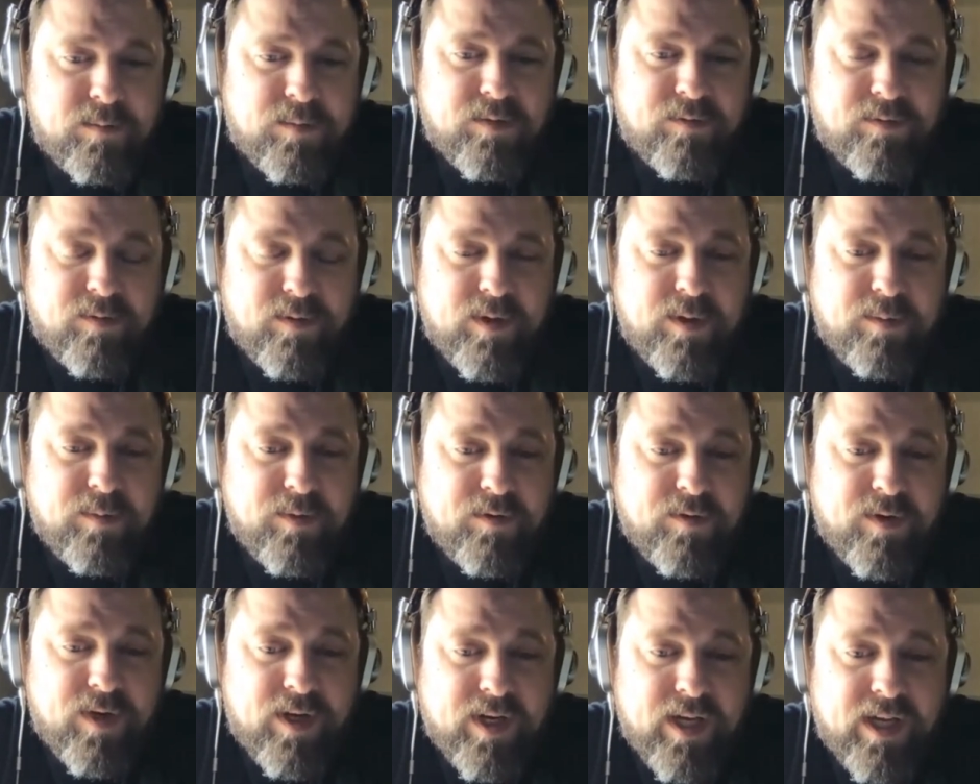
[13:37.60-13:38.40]
Before you
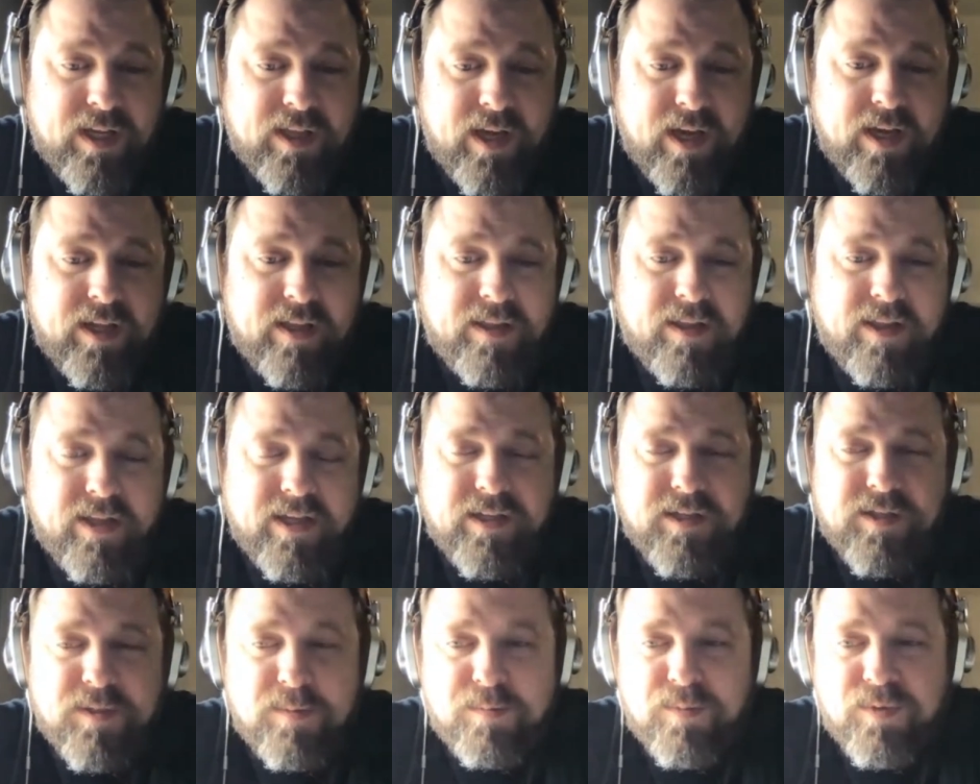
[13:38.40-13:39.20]
move on, I, I think
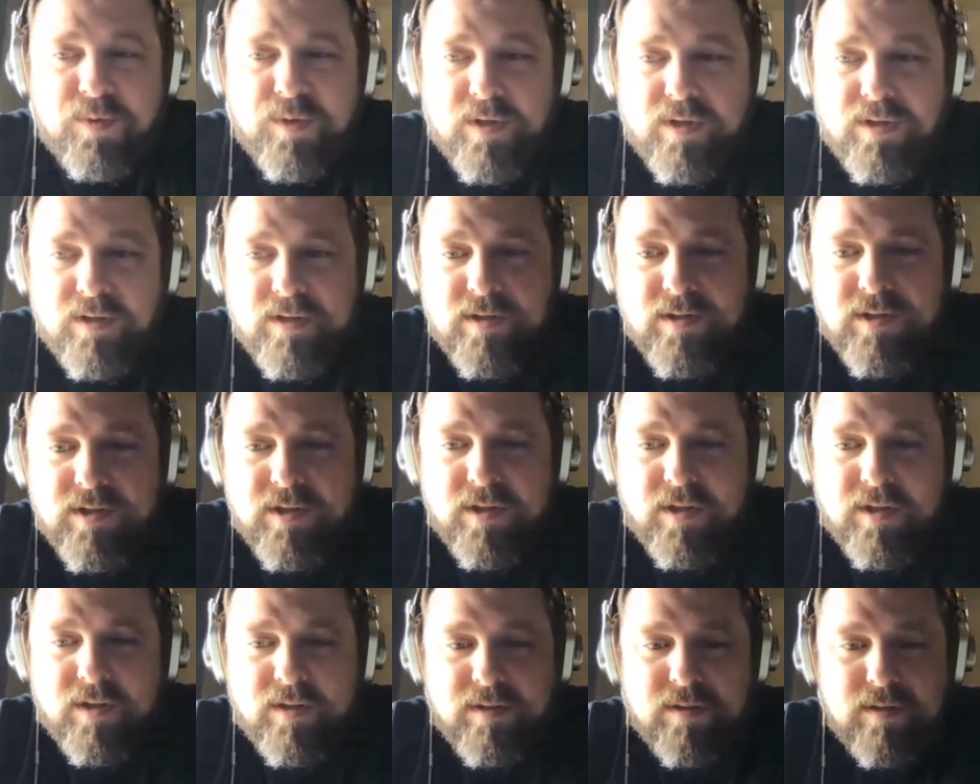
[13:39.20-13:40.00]
it's important
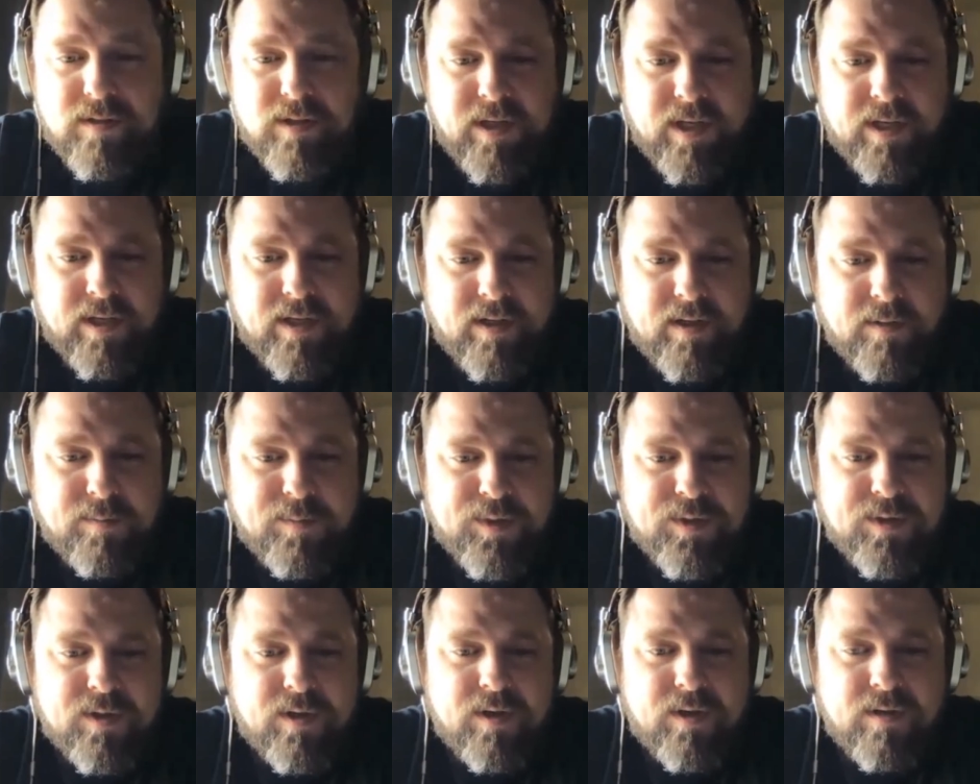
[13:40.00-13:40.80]
to kind of
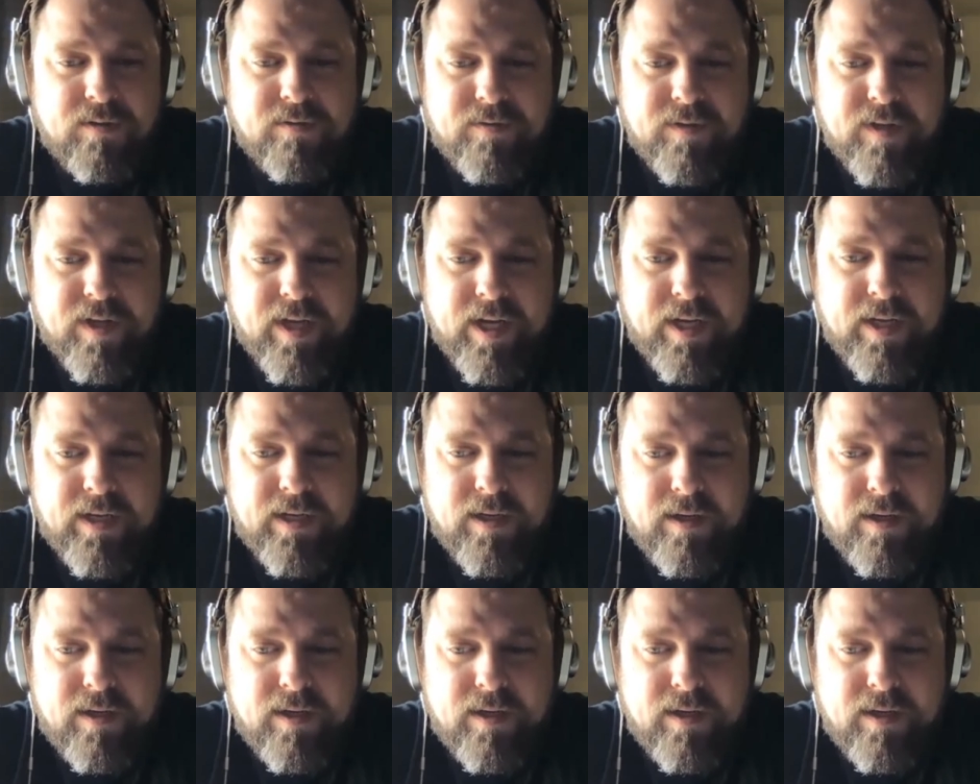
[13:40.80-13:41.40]
observe that